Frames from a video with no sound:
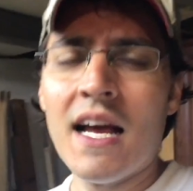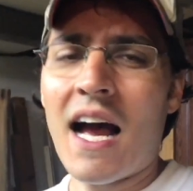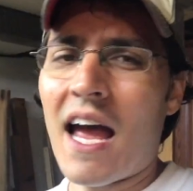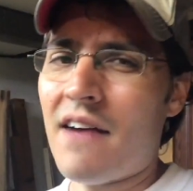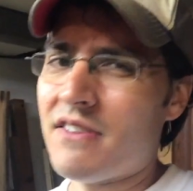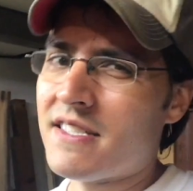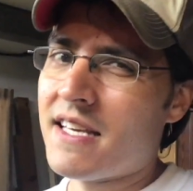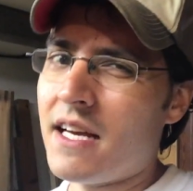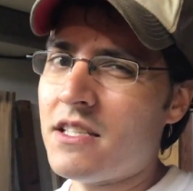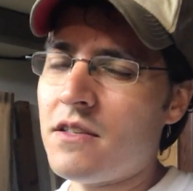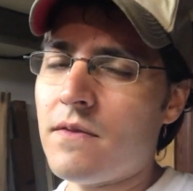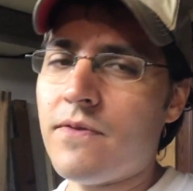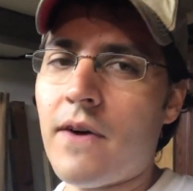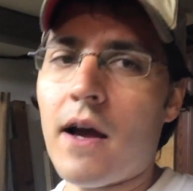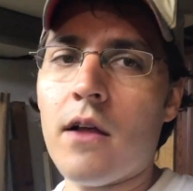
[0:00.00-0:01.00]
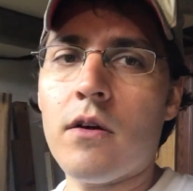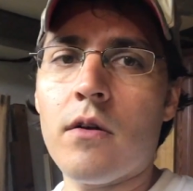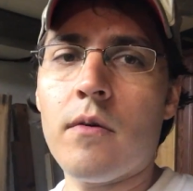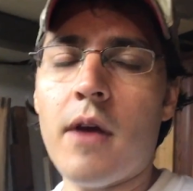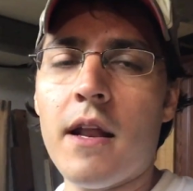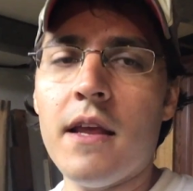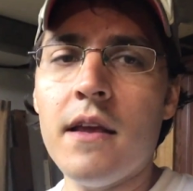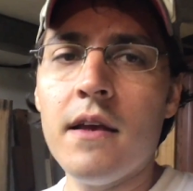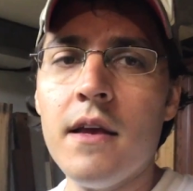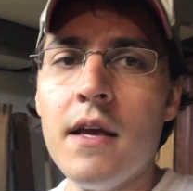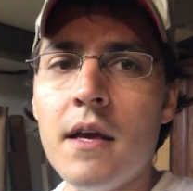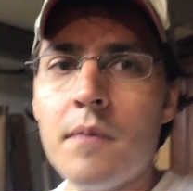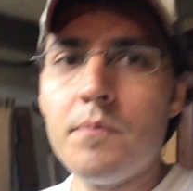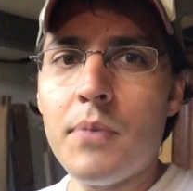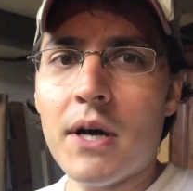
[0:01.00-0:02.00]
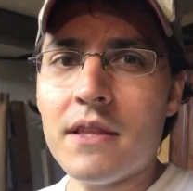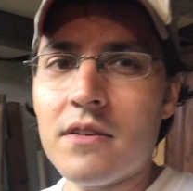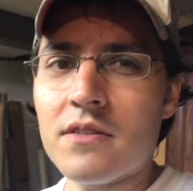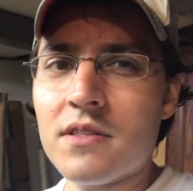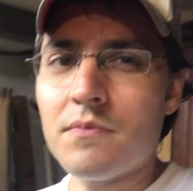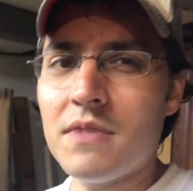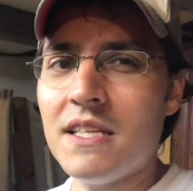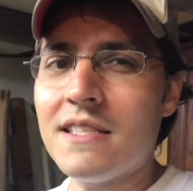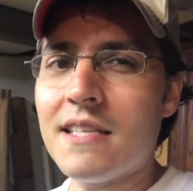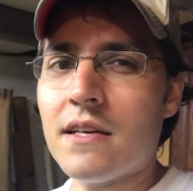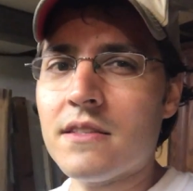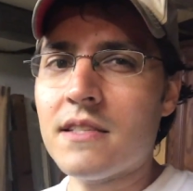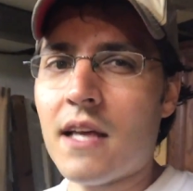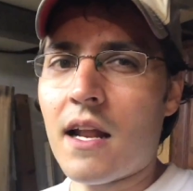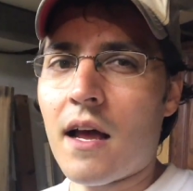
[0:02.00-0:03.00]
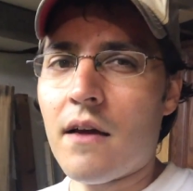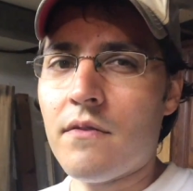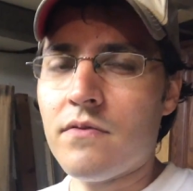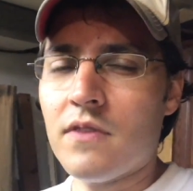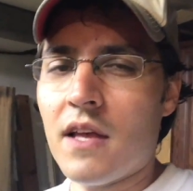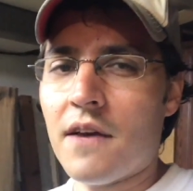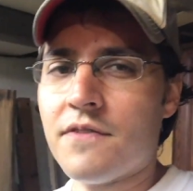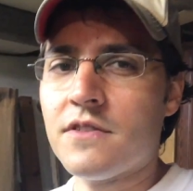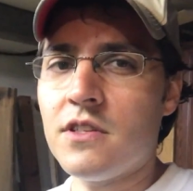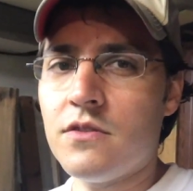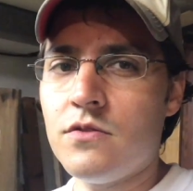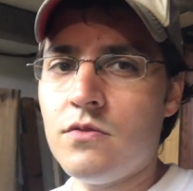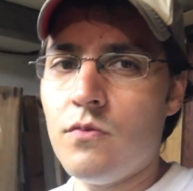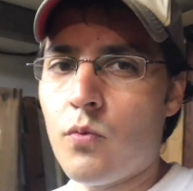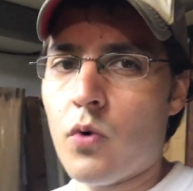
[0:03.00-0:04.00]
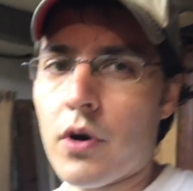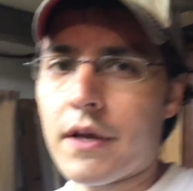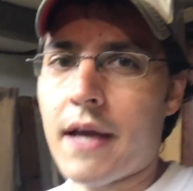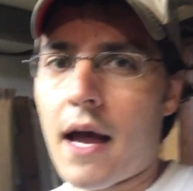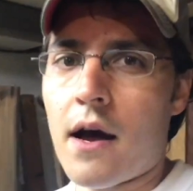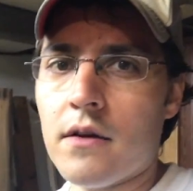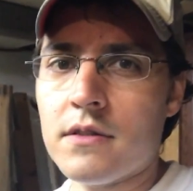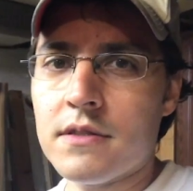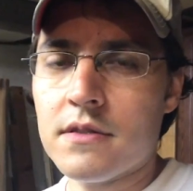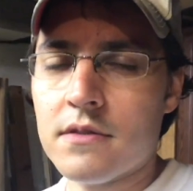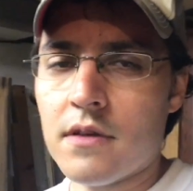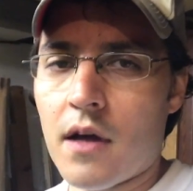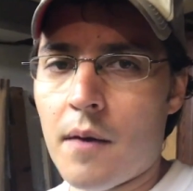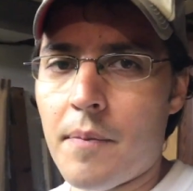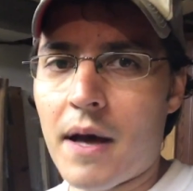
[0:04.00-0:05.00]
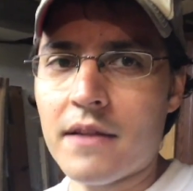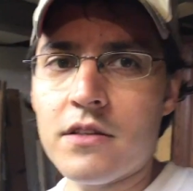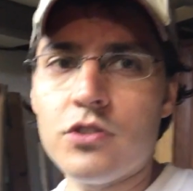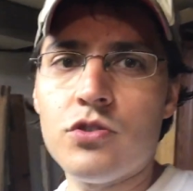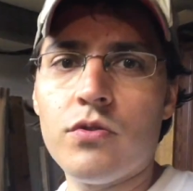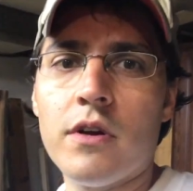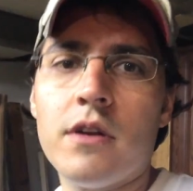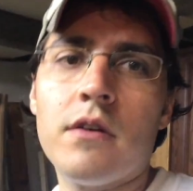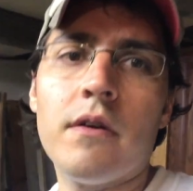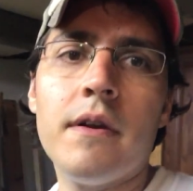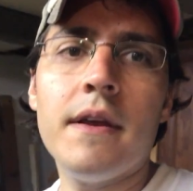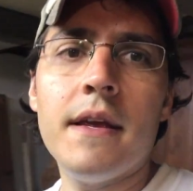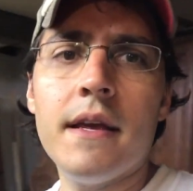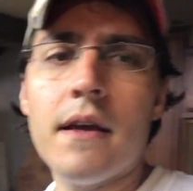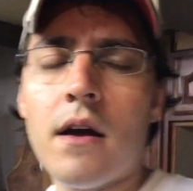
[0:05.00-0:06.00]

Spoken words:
I have a SketchUp file already, but there's some details that I have left to work out about the joinery,